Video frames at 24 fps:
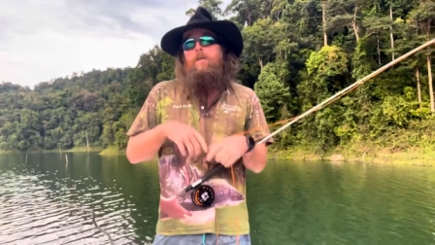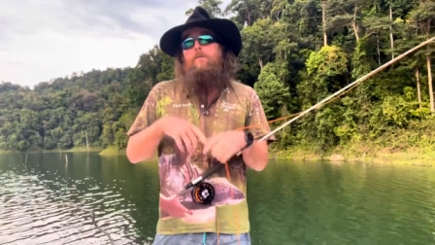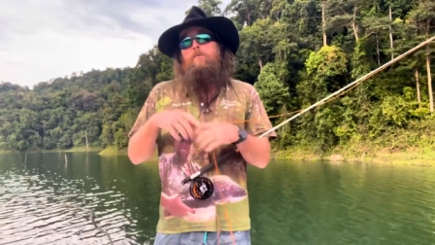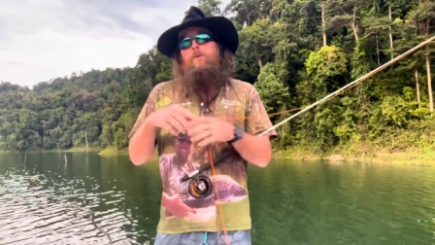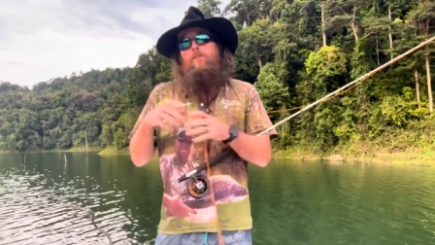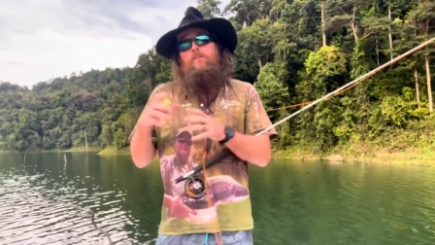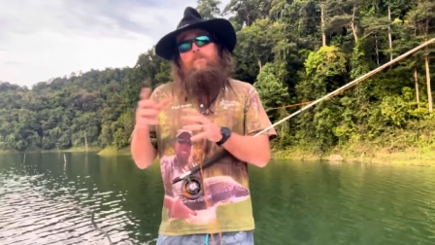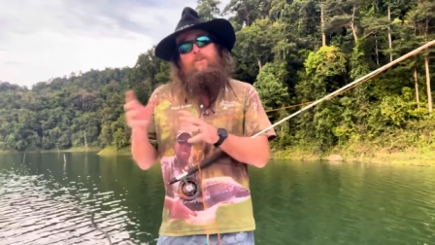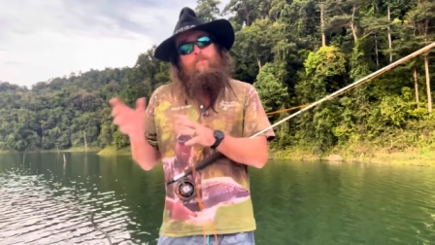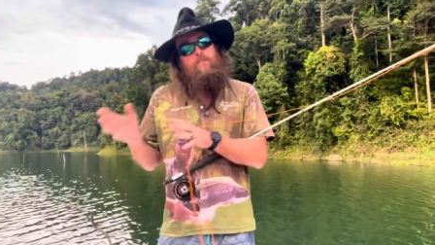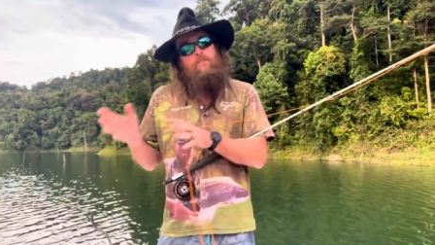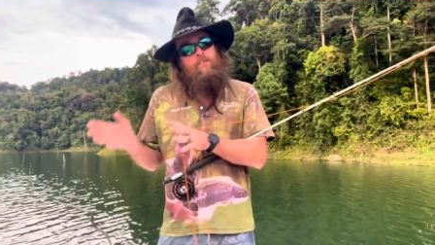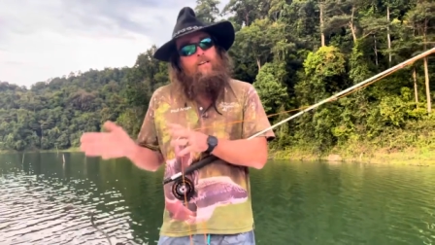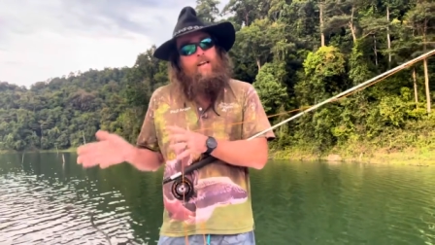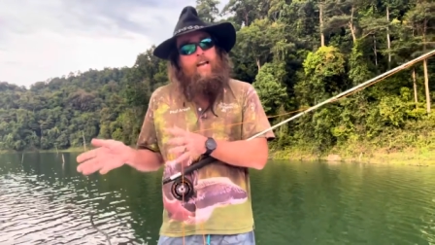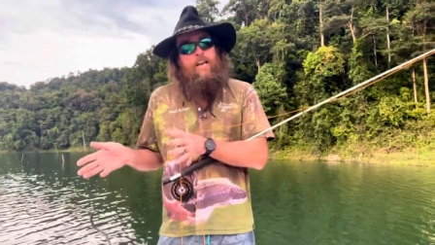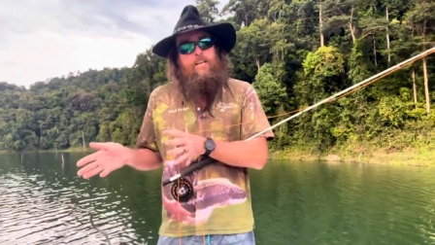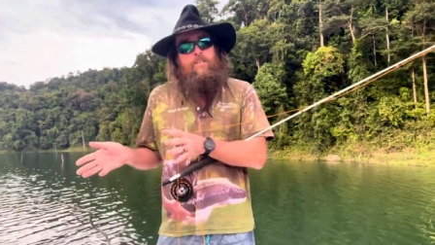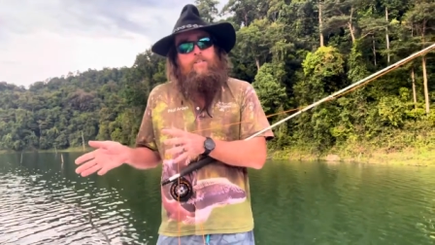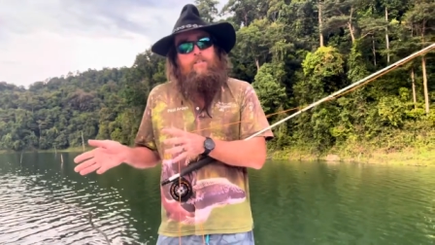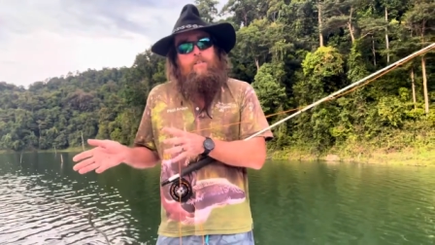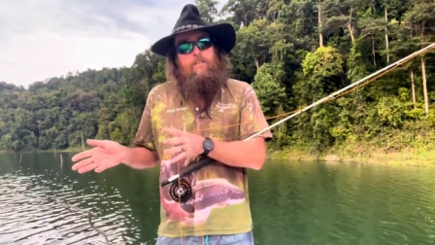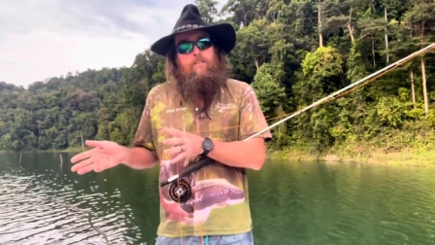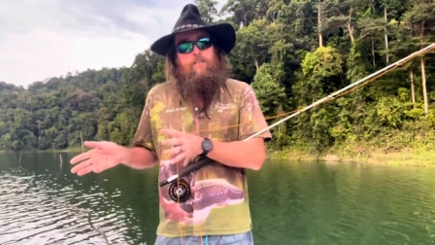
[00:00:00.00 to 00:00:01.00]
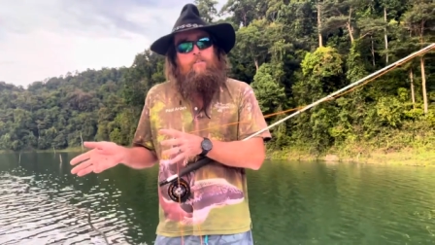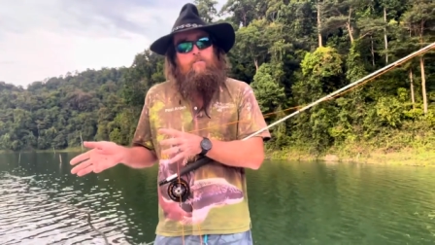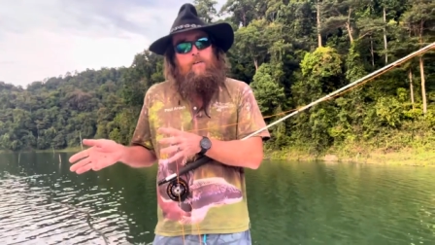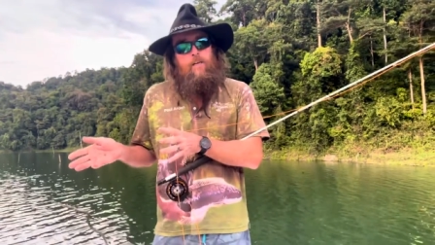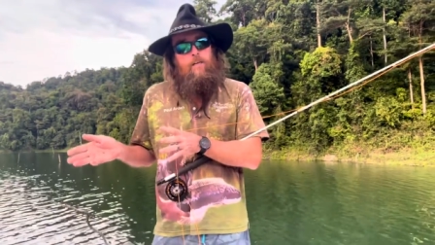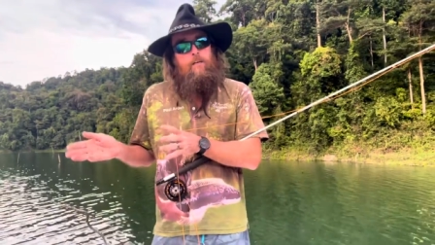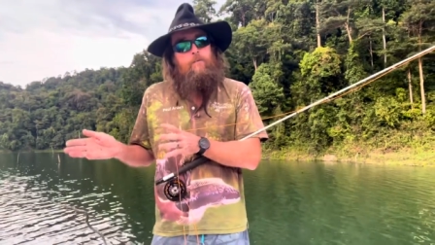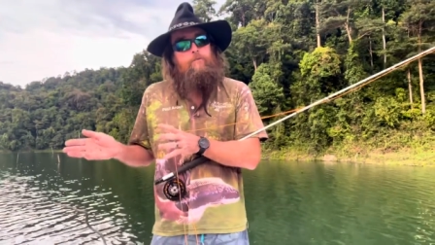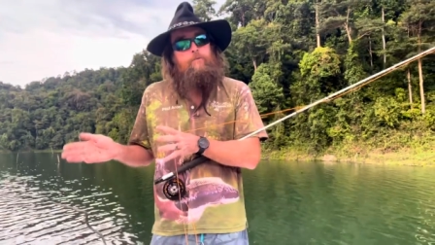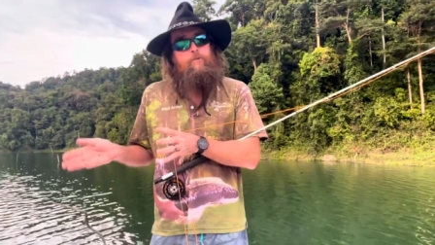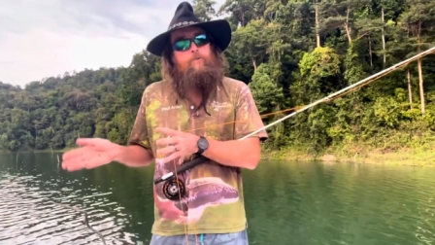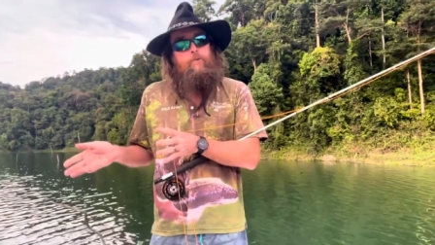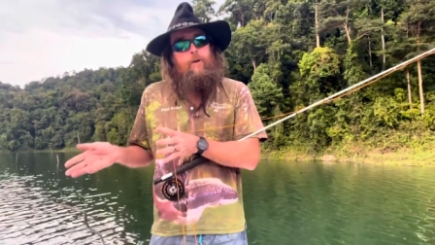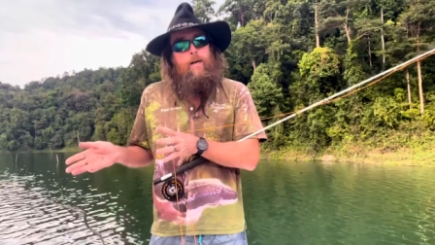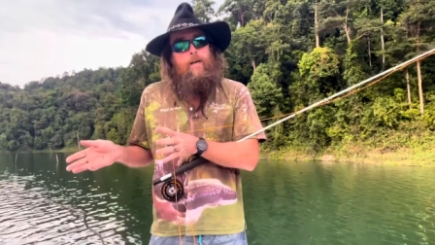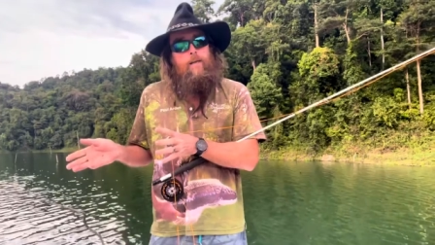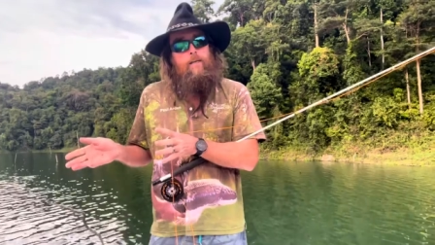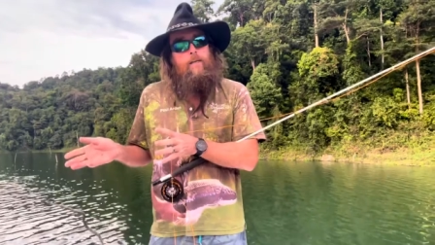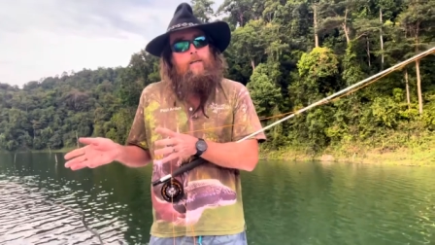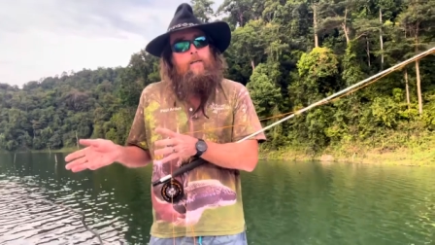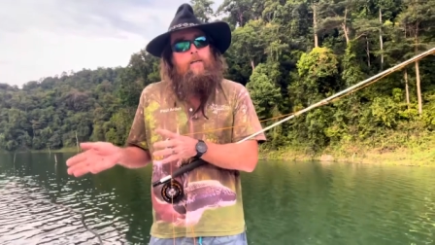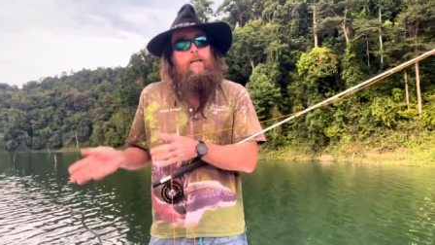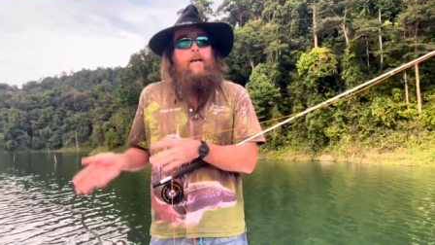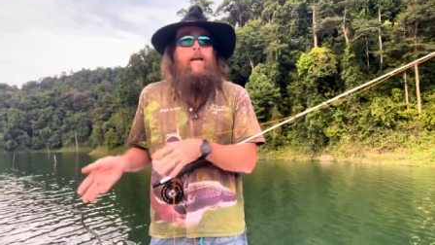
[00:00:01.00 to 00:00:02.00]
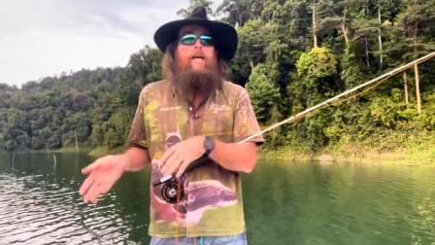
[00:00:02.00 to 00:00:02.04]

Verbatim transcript: which is an action in itself, tracking,